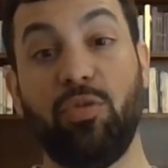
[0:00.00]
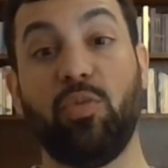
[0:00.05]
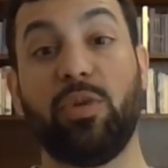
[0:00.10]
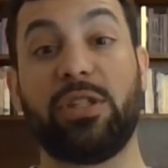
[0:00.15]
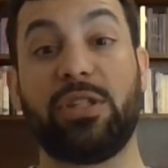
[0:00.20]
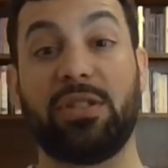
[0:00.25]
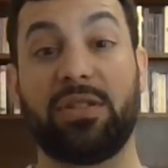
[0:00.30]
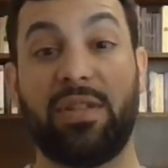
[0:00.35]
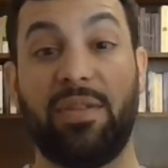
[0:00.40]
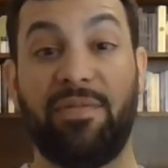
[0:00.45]

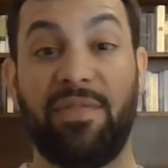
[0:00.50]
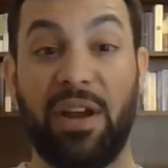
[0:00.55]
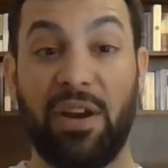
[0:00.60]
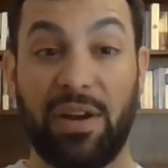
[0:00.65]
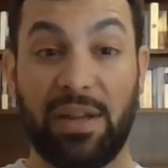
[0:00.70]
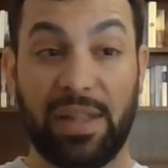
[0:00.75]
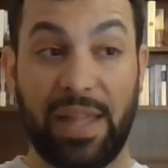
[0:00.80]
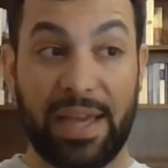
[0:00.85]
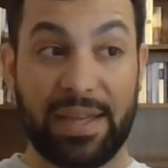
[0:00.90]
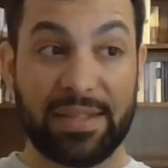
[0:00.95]
which is the
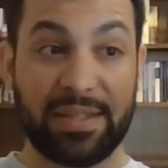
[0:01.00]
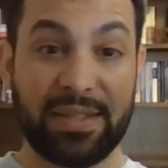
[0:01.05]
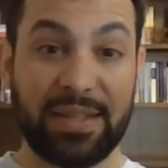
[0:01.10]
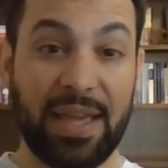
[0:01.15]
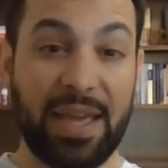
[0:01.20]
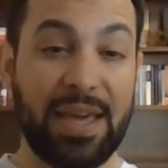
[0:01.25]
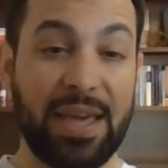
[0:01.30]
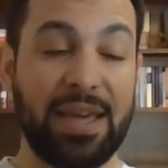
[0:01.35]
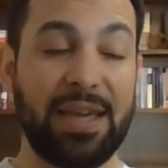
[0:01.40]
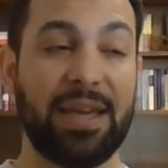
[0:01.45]
very last
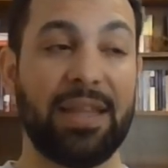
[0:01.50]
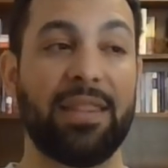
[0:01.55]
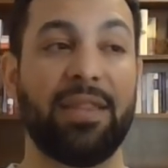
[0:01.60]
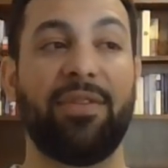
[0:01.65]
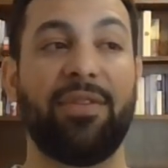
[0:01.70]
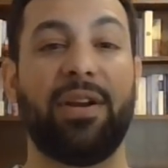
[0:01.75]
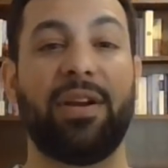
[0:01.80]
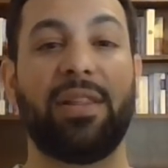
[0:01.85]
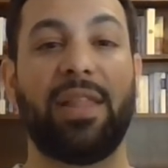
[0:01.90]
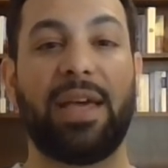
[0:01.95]
day and the
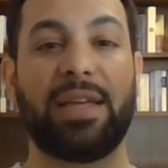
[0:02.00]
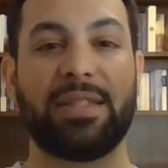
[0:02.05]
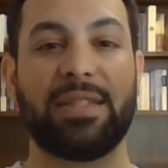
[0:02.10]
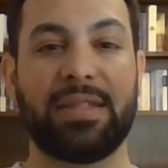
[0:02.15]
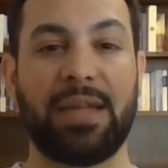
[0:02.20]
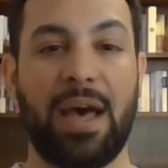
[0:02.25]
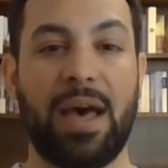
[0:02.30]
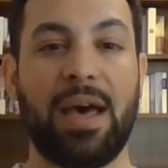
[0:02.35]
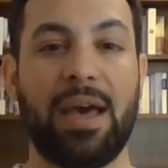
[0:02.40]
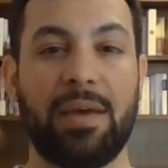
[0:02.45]
very last
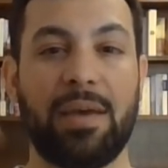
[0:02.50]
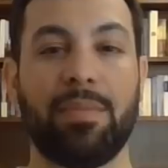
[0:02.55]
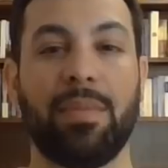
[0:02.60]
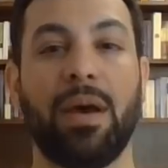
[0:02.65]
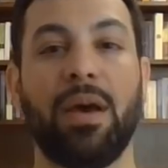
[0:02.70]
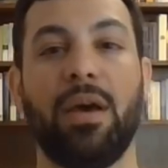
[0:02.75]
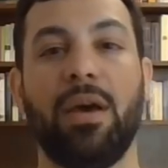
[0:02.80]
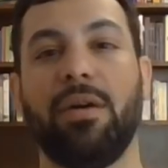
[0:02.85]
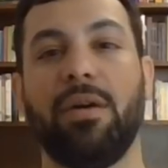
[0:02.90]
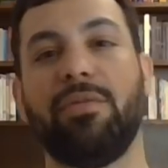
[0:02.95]
time
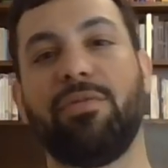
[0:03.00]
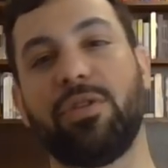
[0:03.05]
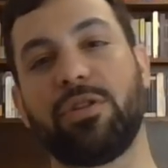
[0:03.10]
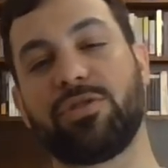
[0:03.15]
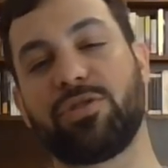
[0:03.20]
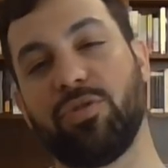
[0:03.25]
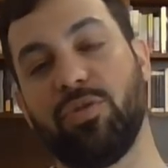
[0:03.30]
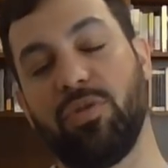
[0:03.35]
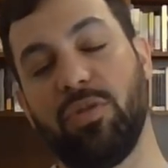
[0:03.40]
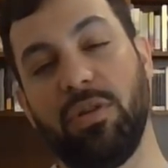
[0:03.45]
for
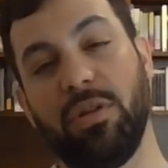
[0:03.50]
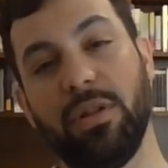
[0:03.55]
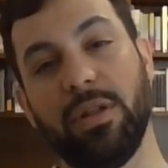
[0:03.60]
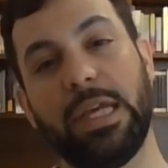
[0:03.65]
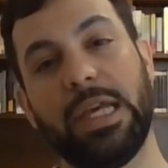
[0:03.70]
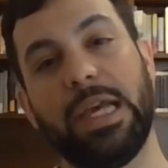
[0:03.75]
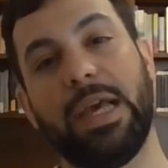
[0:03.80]
school.